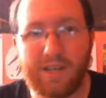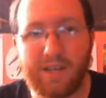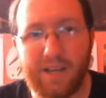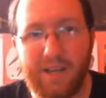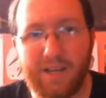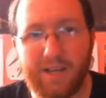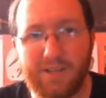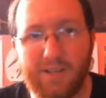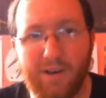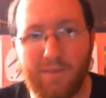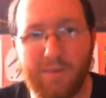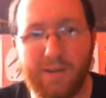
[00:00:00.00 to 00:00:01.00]
and as
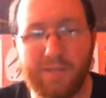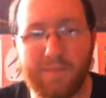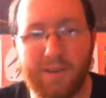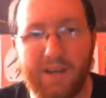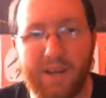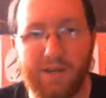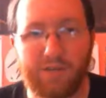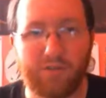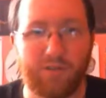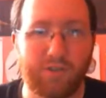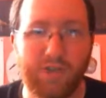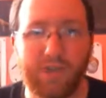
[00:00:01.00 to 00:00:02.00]
always, my
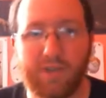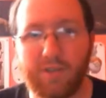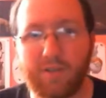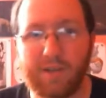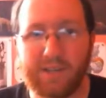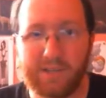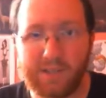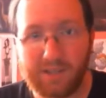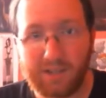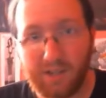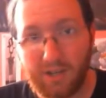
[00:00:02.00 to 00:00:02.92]
outro shall handle the rest.